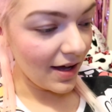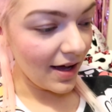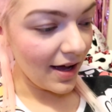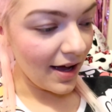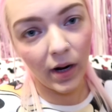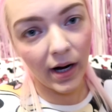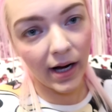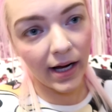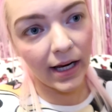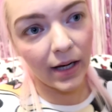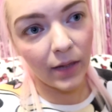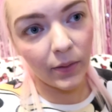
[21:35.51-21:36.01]

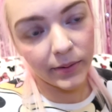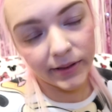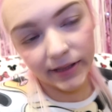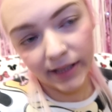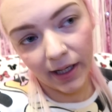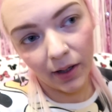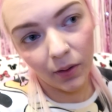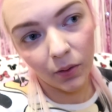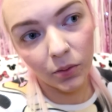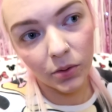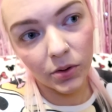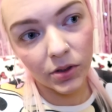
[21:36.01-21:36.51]
While I was
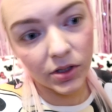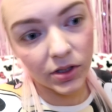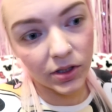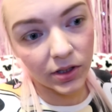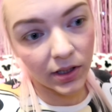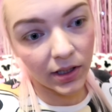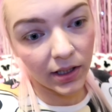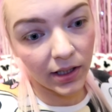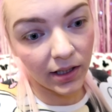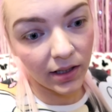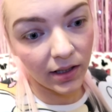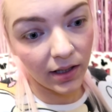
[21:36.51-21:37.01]
out,
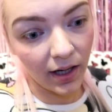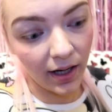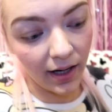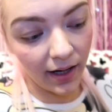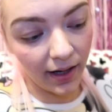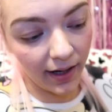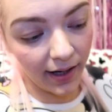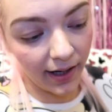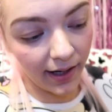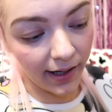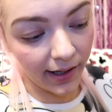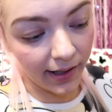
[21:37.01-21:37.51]

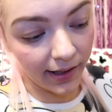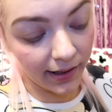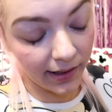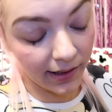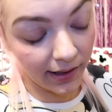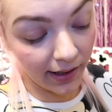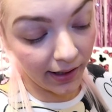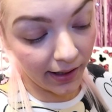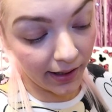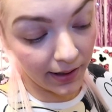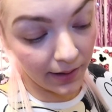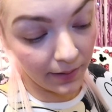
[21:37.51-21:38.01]

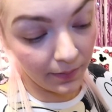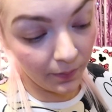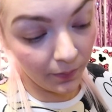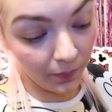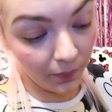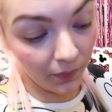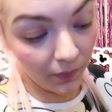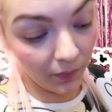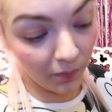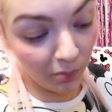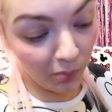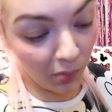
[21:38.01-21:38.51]

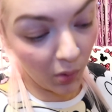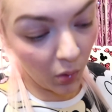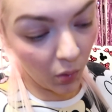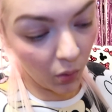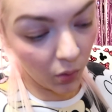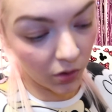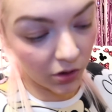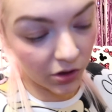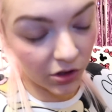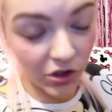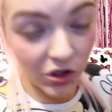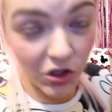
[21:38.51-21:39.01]
I
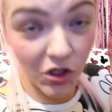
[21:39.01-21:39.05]
bought